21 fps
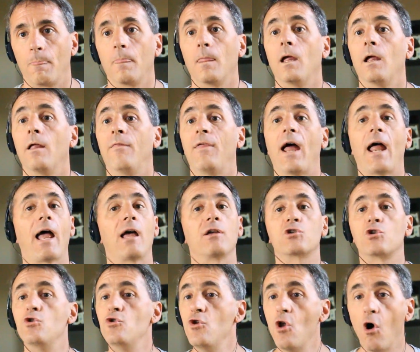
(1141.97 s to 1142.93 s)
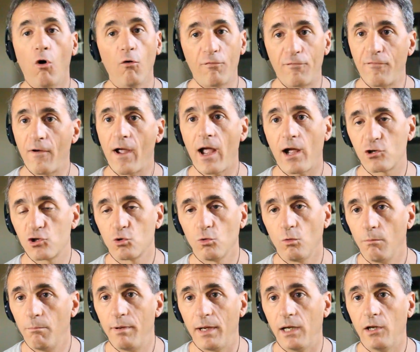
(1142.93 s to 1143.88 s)
that has no factual
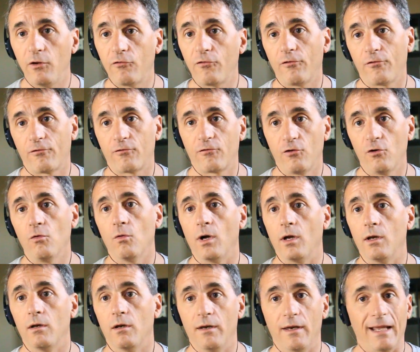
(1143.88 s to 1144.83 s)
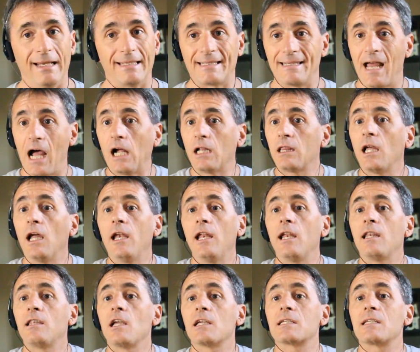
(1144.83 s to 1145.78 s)
basis to it, it's not that
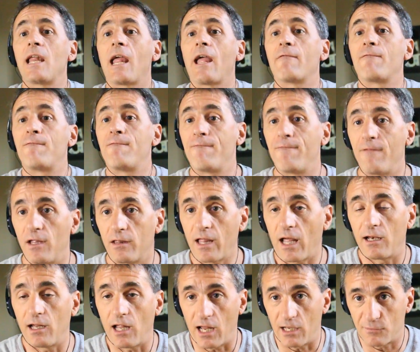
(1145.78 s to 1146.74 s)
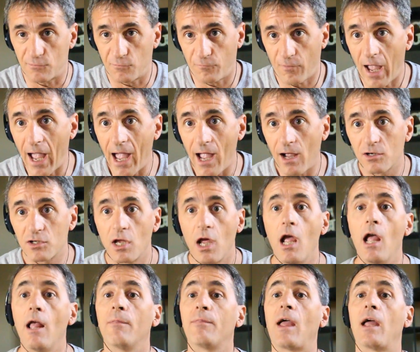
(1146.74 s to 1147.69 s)
it doesn't have, that it has facts
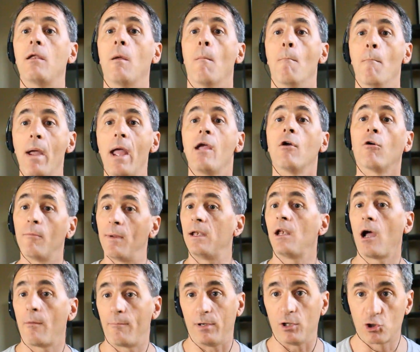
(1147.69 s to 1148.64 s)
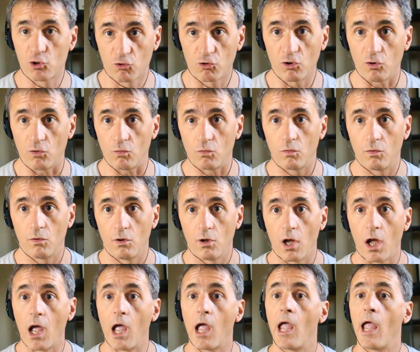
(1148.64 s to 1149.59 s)
that may or may not be true.
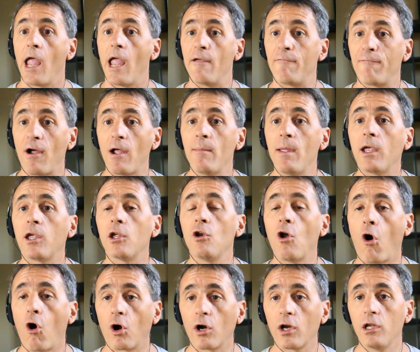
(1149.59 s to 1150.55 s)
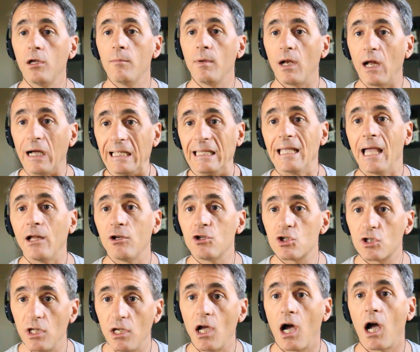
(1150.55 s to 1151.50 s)
If I make an argument against
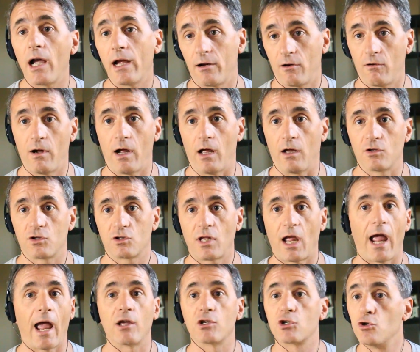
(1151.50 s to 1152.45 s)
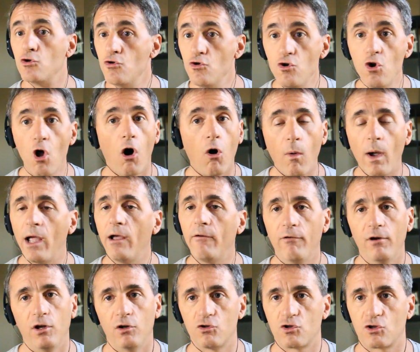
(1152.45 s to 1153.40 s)
the IRS that has no
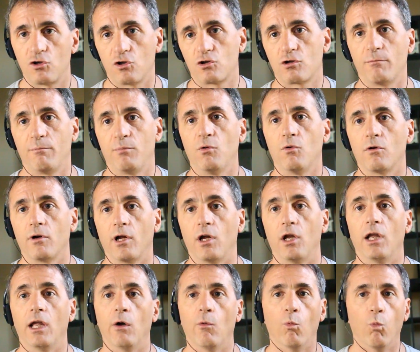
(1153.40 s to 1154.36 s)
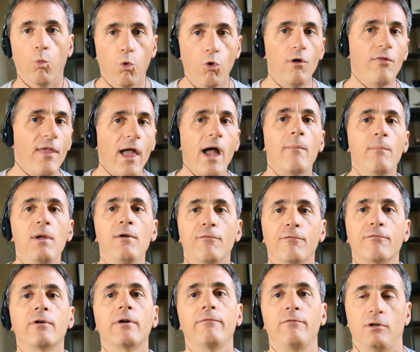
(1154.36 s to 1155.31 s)
evidence to support it, would that be
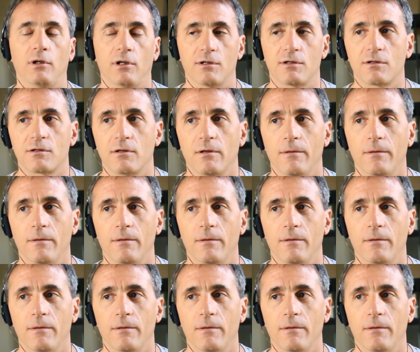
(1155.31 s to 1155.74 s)
frivolous?